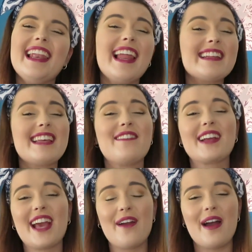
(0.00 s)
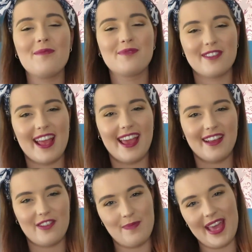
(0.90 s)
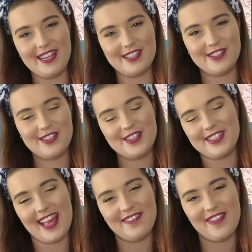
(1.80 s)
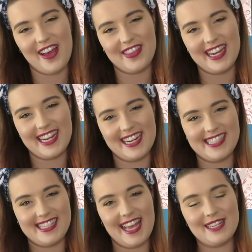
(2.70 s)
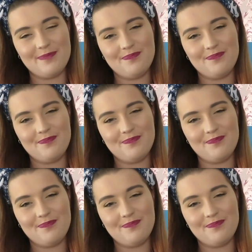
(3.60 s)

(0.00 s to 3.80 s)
Let's have a go at praying for patience, just like Father Nicholas said.